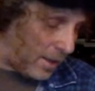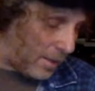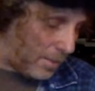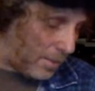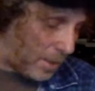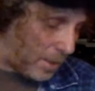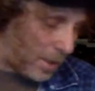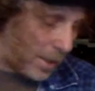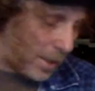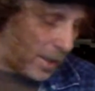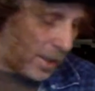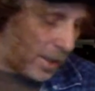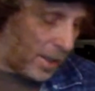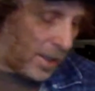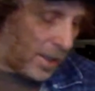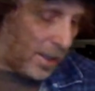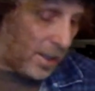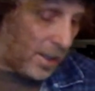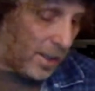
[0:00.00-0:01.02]
But
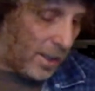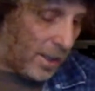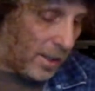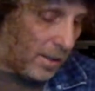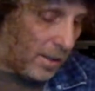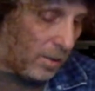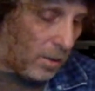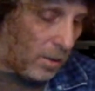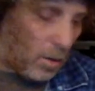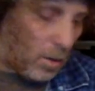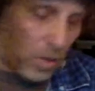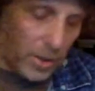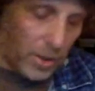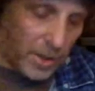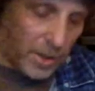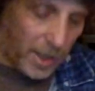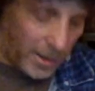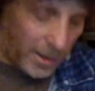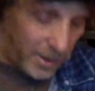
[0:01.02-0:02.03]
orange
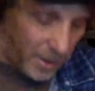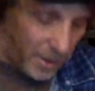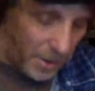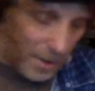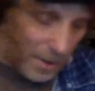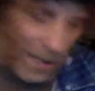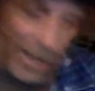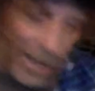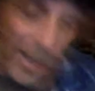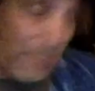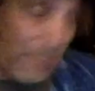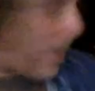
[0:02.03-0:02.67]
doesn't do that, and